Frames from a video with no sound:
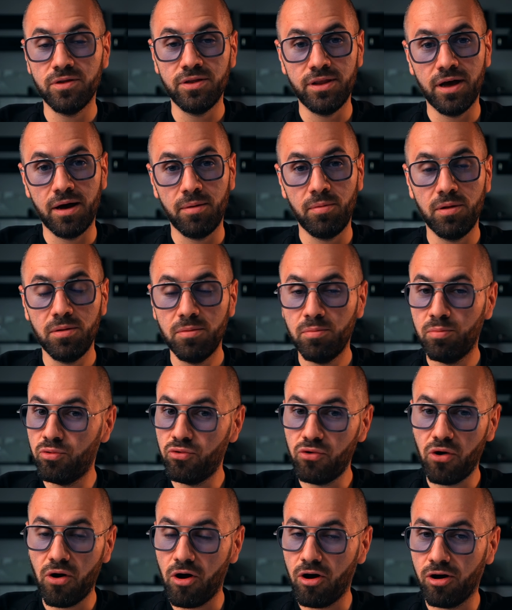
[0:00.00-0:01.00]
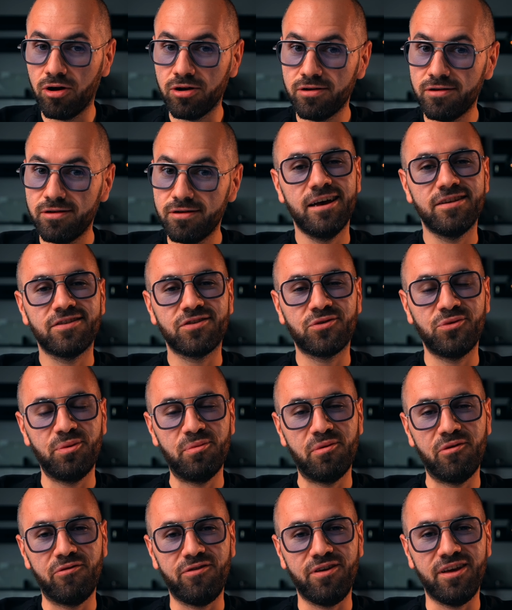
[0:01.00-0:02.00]
double broad
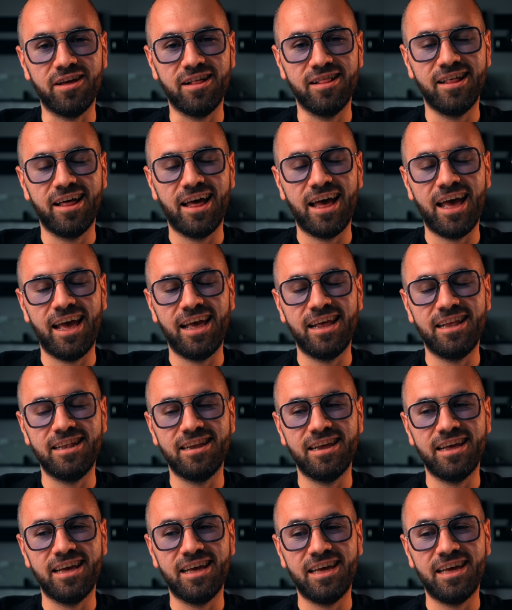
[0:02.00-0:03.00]
Scribo Feel and uh,